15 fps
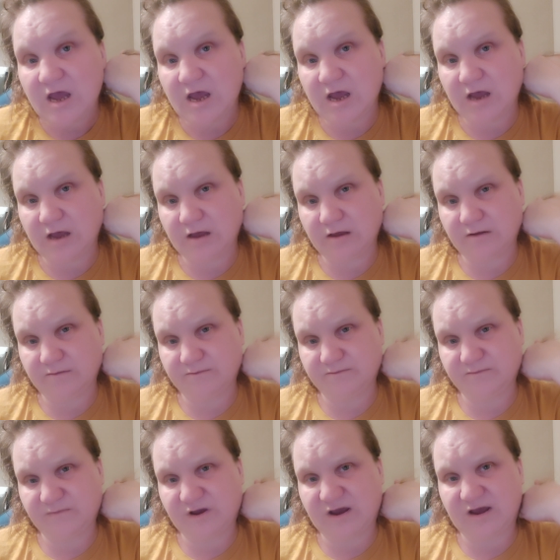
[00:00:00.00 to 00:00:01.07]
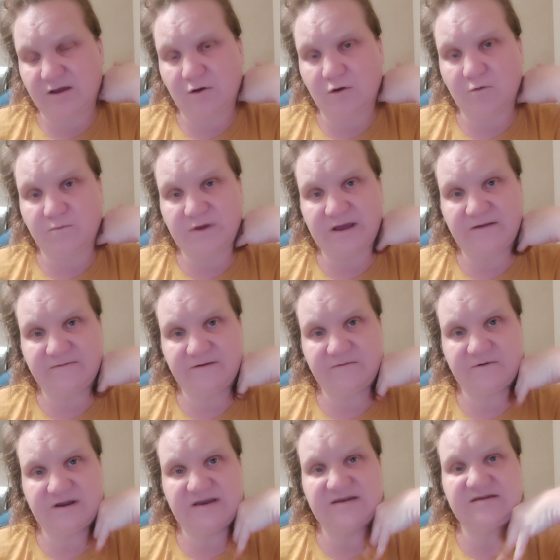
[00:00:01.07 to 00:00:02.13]
Um, I hope
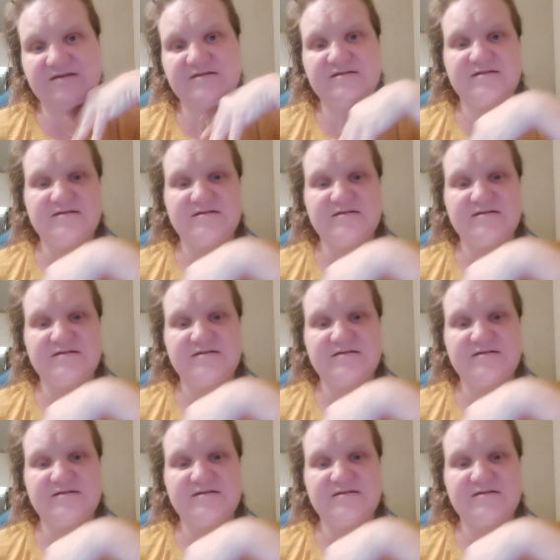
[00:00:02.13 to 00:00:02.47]
everyone